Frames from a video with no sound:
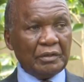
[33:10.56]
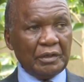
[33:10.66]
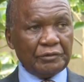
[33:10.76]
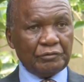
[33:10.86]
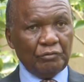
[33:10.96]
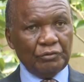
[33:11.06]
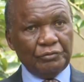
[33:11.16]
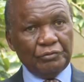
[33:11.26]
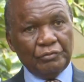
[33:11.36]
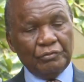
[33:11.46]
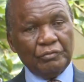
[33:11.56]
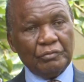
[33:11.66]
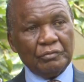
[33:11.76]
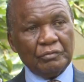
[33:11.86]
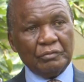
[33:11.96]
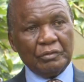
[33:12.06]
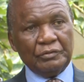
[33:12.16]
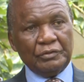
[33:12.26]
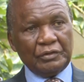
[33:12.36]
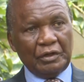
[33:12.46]
I told you
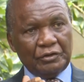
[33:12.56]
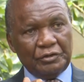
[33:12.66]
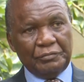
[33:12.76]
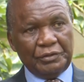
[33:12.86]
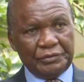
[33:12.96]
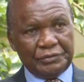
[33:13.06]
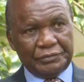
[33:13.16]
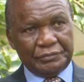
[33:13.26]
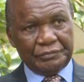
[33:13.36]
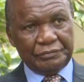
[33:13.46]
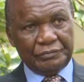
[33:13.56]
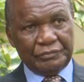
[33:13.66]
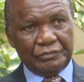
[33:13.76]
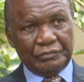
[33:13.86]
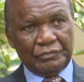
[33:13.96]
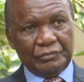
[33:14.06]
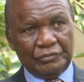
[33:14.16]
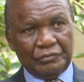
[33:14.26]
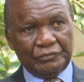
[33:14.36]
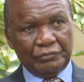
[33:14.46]
this agreement
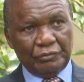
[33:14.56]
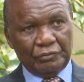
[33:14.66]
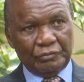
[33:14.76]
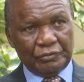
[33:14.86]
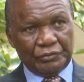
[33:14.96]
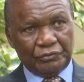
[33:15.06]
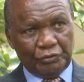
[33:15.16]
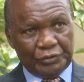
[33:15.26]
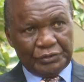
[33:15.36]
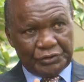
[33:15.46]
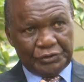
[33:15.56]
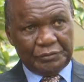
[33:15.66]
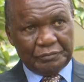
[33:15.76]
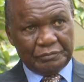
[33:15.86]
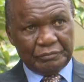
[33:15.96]
for a joint team,